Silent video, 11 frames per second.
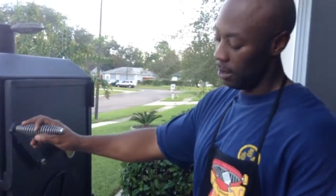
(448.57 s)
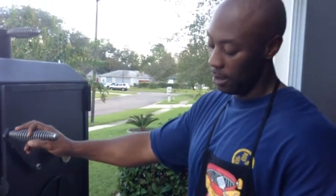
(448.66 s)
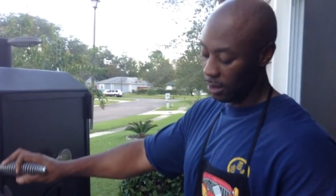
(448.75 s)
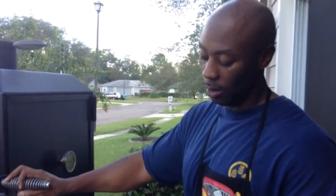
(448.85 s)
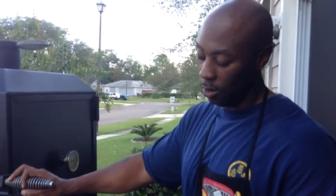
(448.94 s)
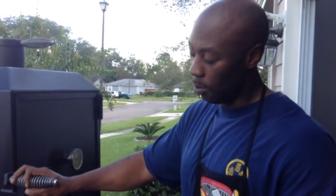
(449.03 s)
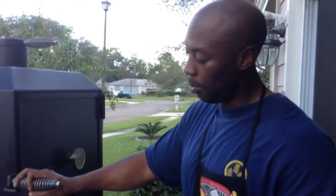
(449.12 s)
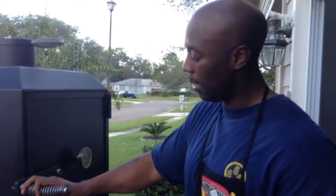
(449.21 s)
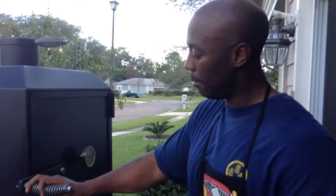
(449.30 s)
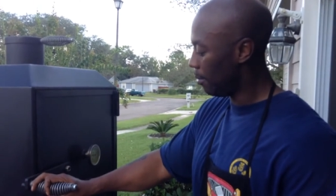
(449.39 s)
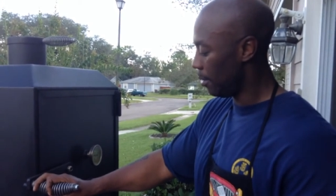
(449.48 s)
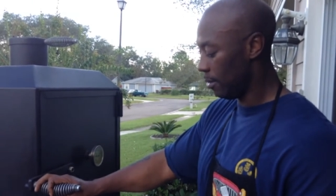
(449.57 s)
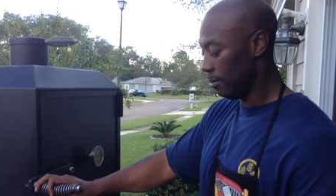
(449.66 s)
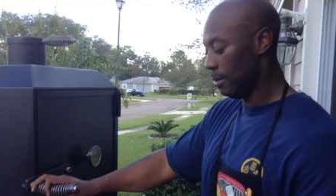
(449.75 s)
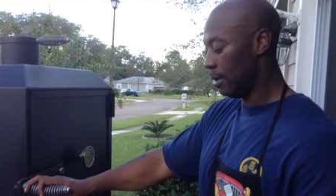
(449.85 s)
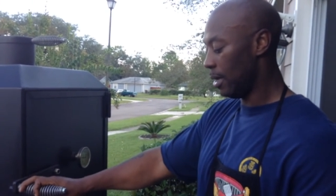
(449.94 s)
That's an old pot, but
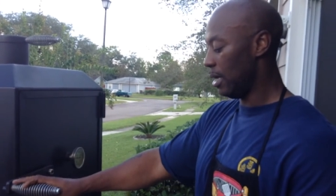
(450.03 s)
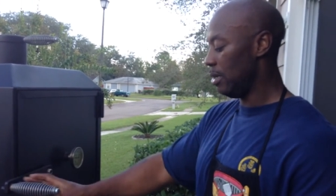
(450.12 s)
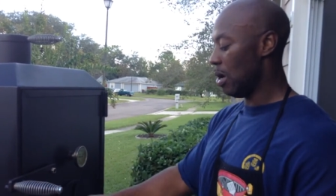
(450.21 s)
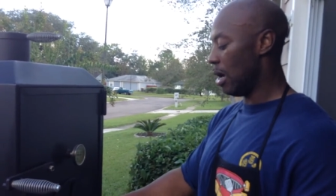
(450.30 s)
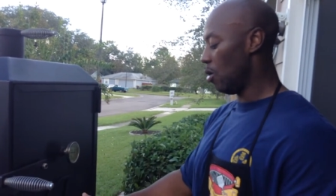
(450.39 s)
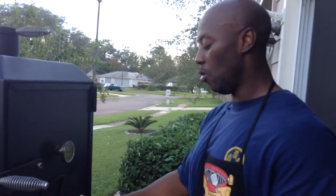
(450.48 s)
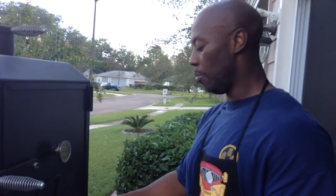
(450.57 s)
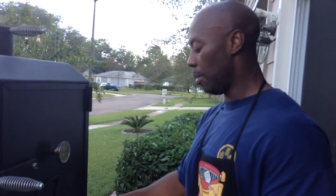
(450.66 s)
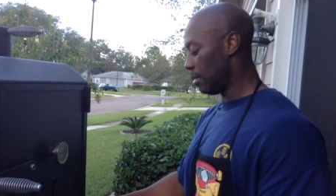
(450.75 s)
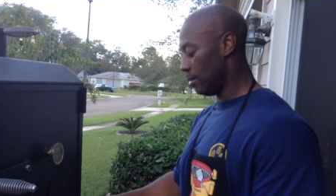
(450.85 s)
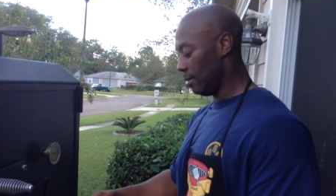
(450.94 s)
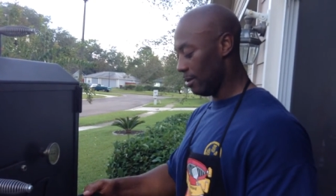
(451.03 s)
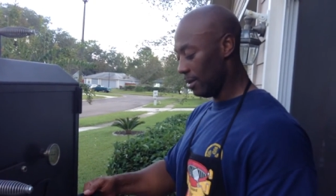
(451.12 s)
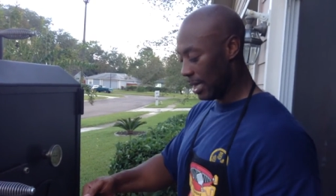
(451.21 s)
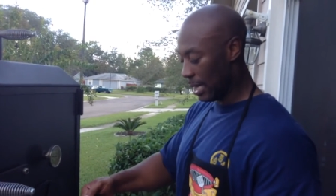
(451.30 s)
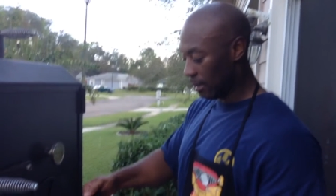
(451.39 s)
hey, you know how old pots, she got